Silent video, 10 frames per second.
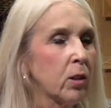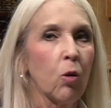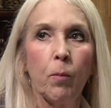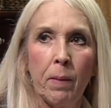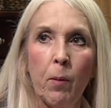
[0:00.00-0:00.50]
So
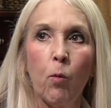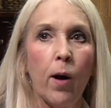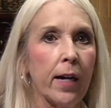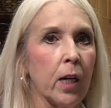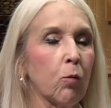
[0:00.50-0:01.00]
when people
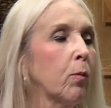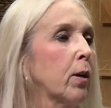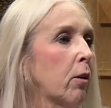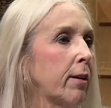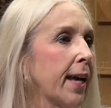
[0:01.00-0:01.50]
walk in a room, we
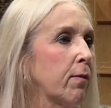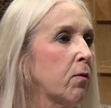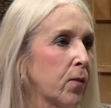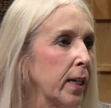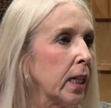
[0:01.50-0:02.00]
already have a
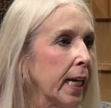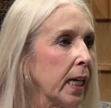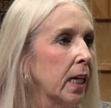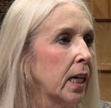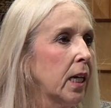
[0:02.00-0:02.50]
feeling.
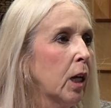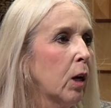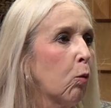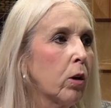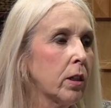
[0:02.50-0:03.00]

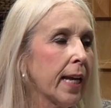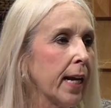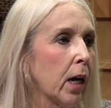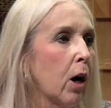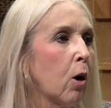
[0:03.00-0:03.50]
And where does
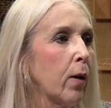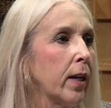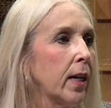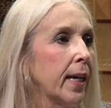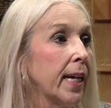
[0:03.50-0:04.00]
that go? And
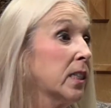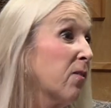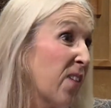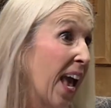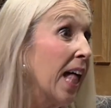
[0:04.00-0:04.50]
is
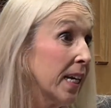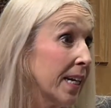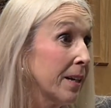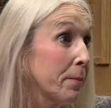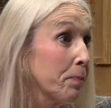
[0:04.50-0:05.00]
it valid?
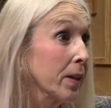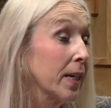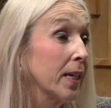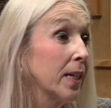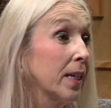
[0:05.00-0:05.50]
Seven
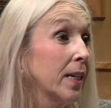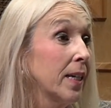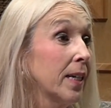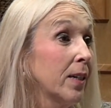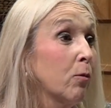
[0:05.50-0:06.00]

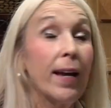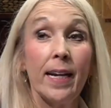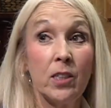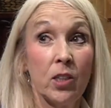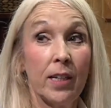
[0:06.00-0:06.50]
seconds. Right.
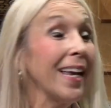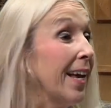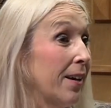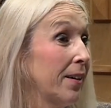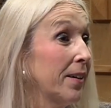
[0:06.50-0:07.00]
It's
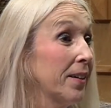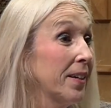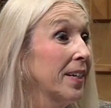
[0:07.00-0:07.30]
Seven yeah. seconds.